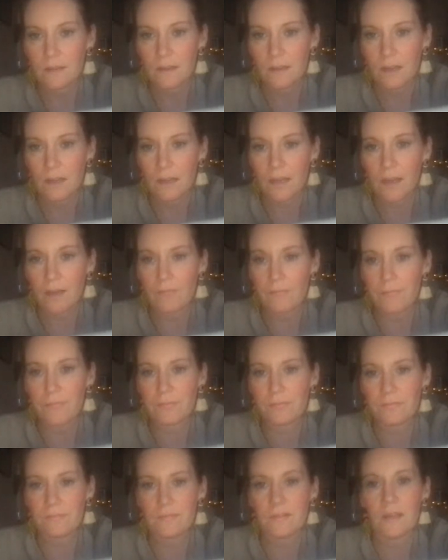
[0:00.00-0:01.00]
I
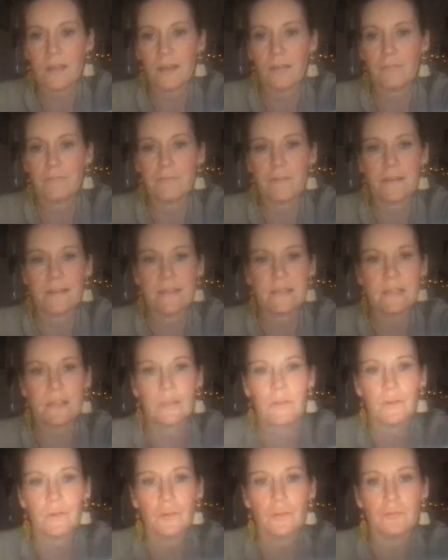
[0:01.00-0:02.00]
love reading
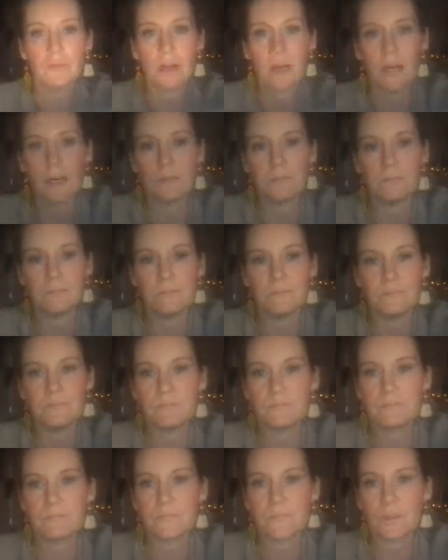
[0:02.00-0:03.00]
your
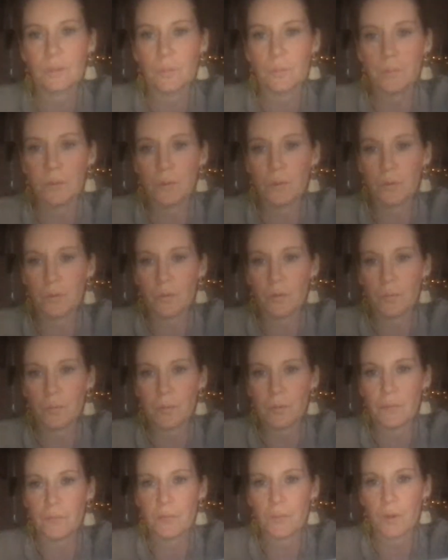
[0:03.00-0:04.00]

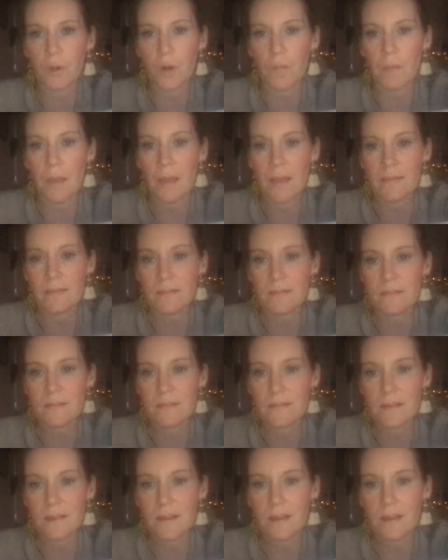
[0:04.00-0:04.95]
beautiful comments.